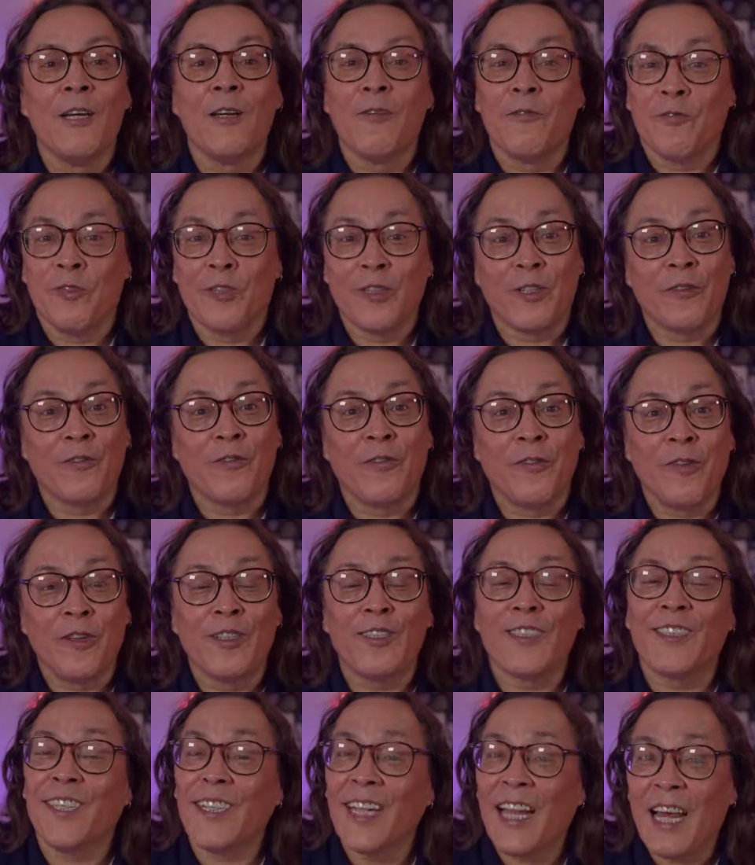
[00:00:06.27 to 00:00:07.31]
for the
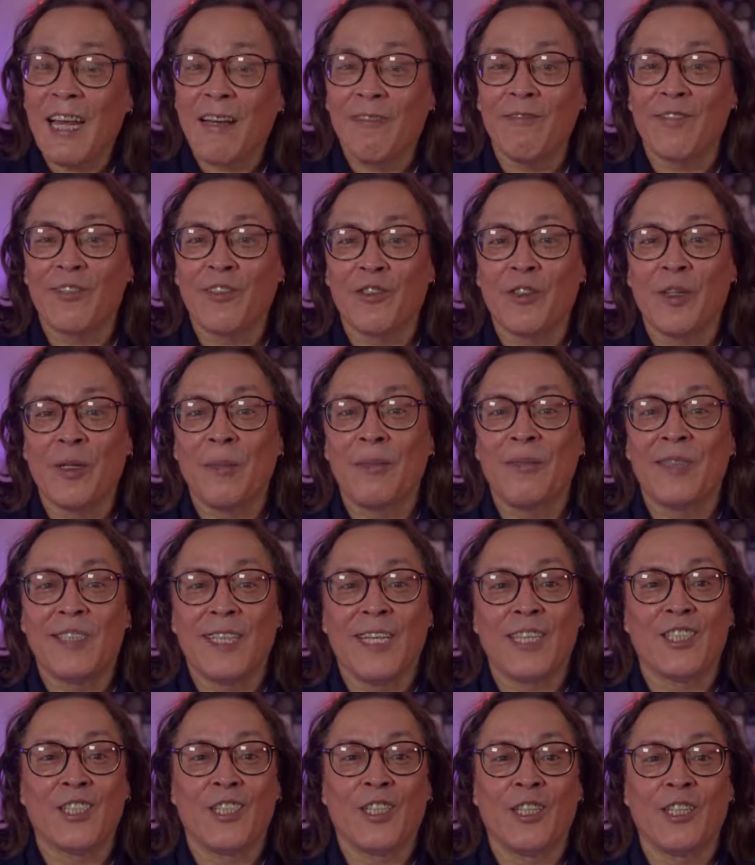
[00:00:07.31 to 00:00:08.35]
first live stream
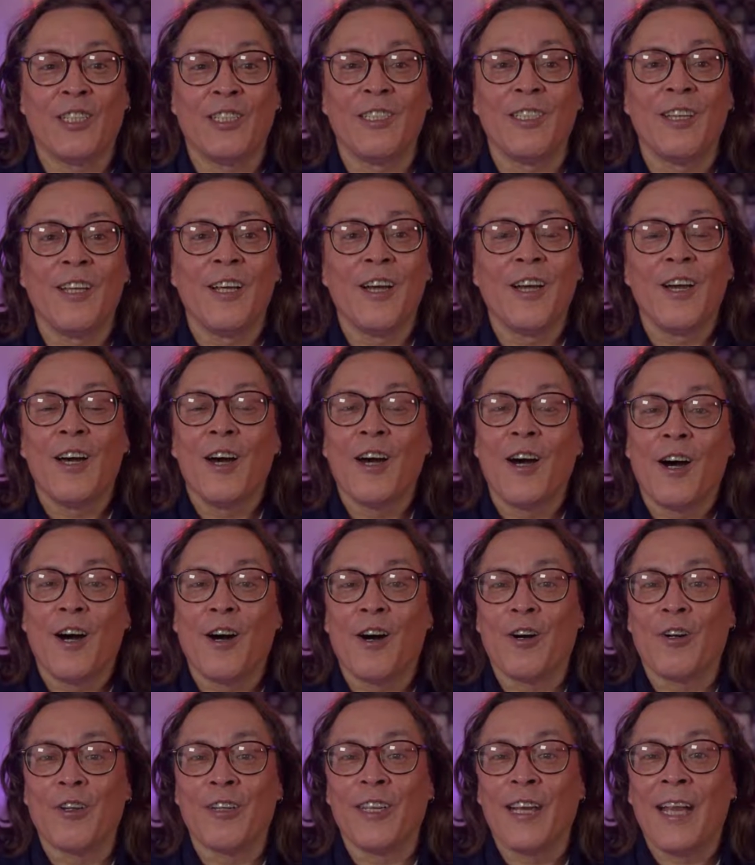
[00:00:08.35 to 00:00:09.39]
session
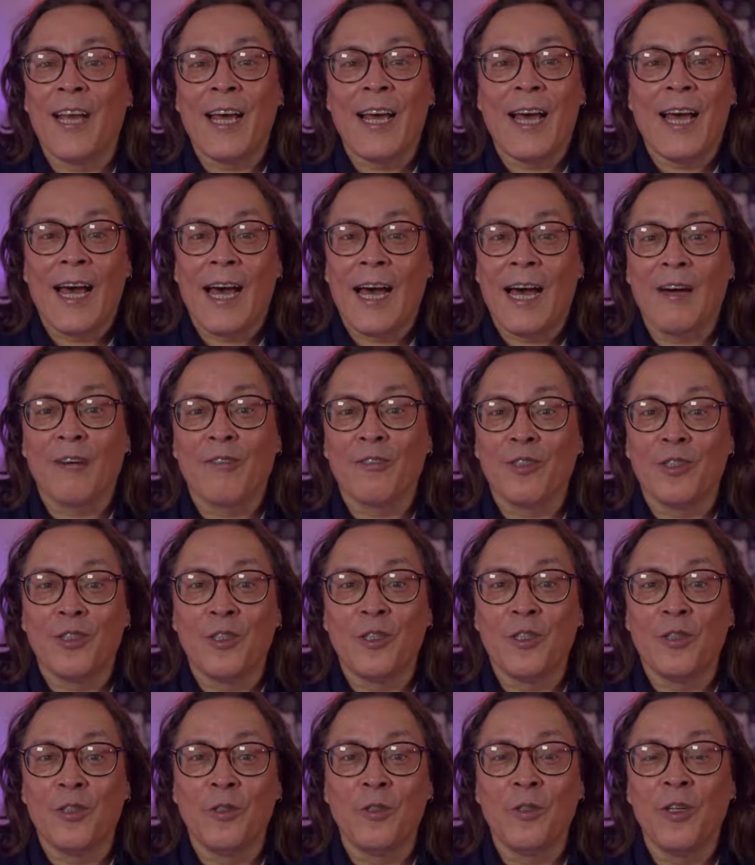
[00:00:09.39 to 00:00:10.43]
on how
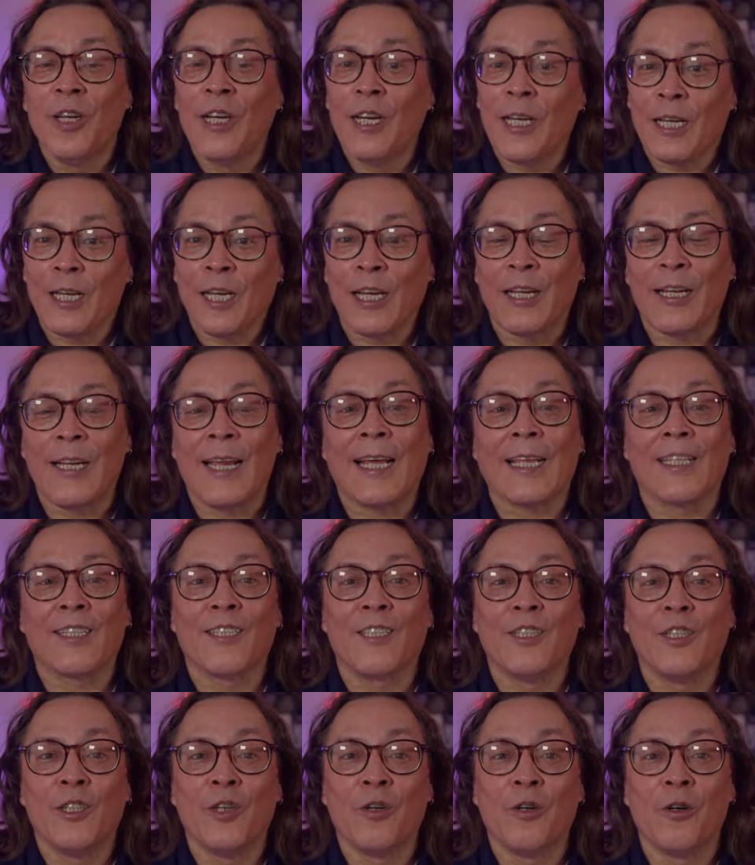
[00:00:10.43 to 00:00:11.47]
to
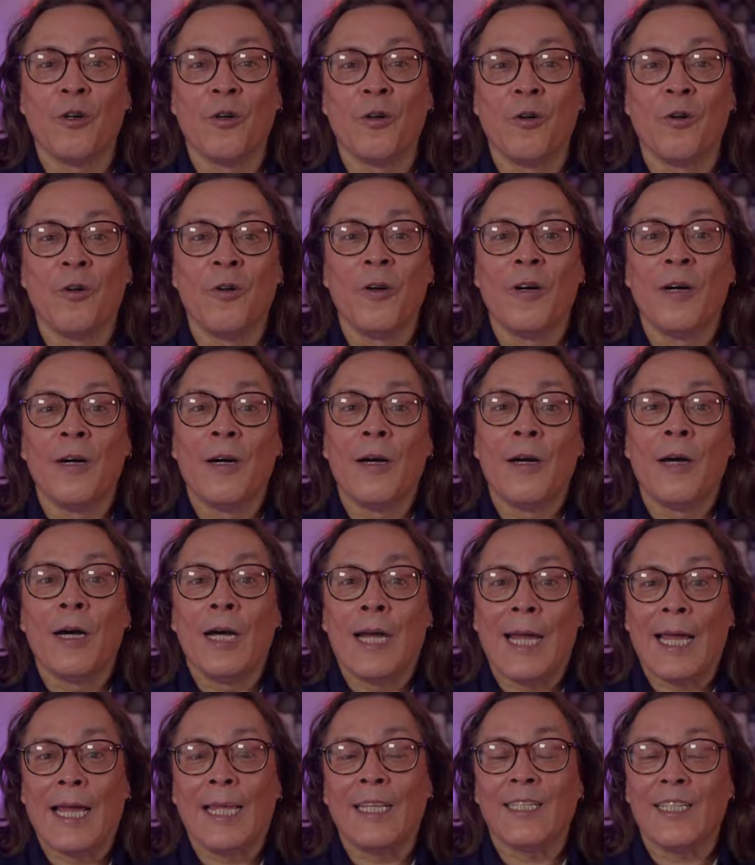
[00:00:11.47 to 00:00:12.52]
connect your
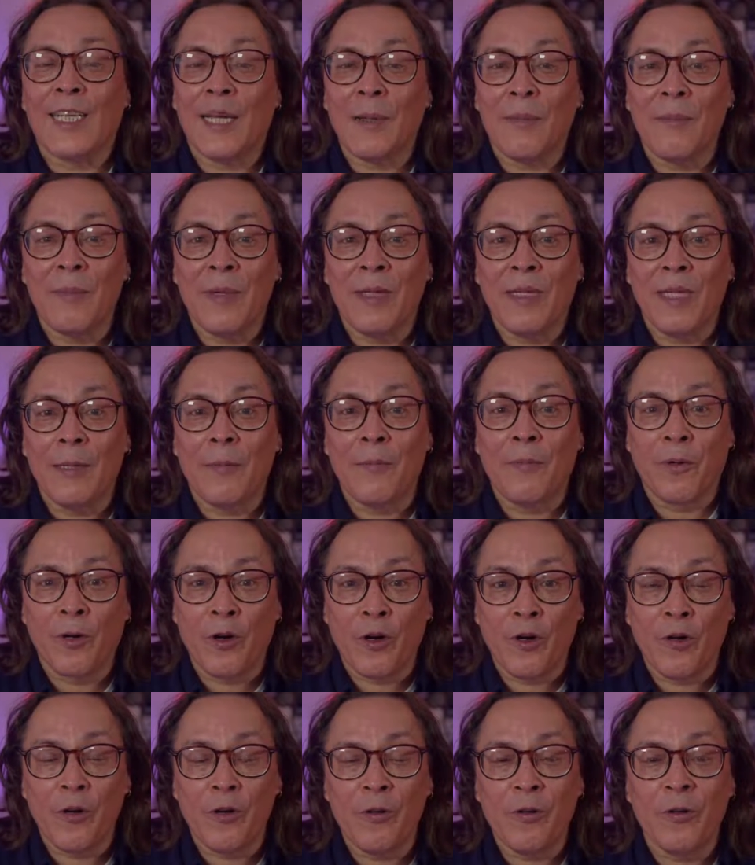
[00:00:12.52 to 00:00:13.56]
A10 Mini
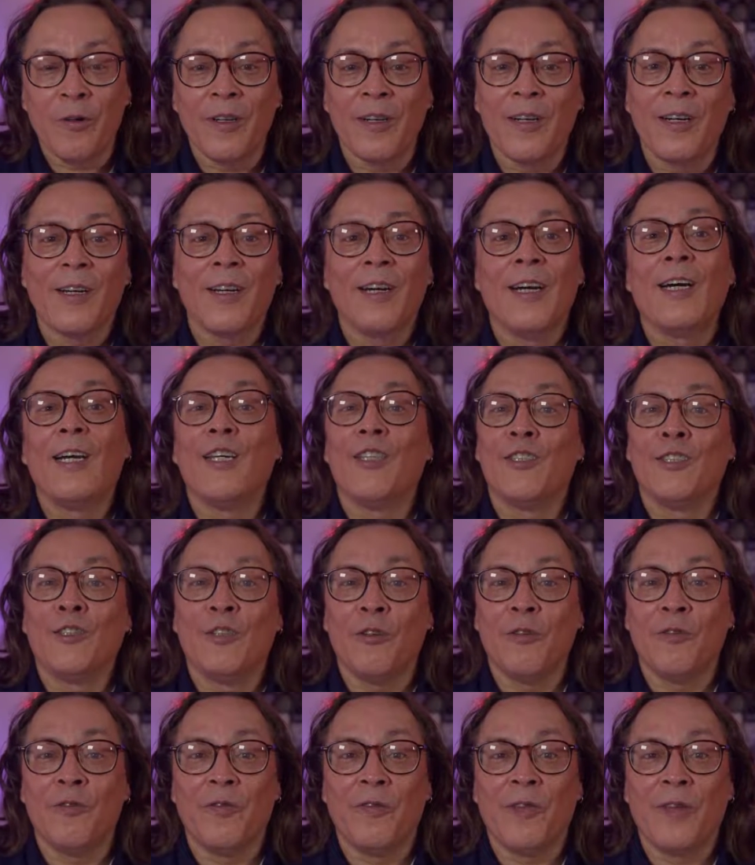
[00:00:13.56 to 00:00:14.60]
Pro
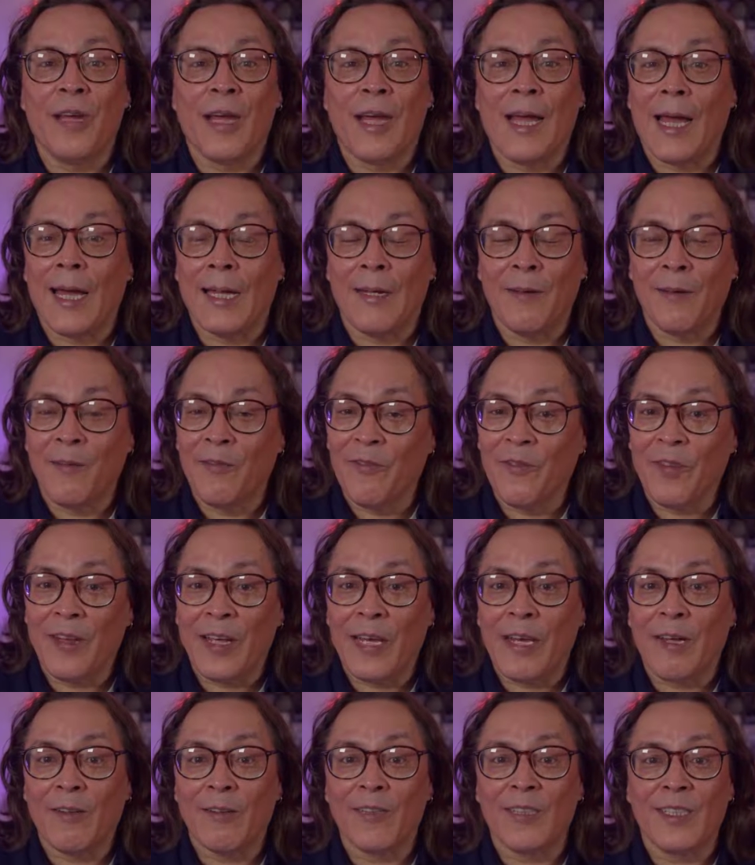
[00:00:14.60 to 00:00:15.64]
and
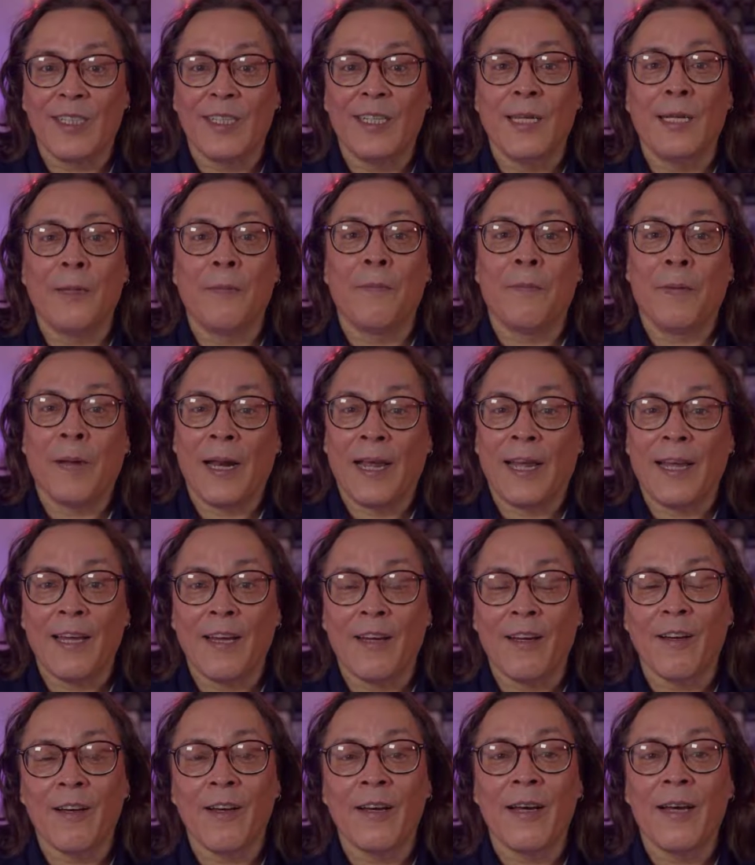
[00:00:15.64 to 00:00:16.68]
VLC
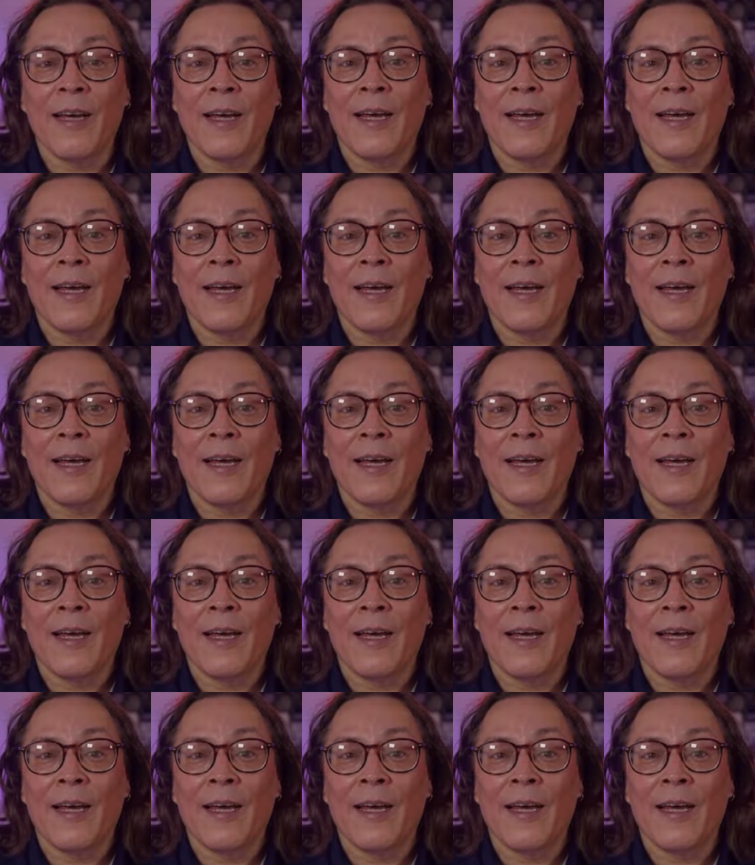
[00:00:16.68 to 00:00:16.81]
Player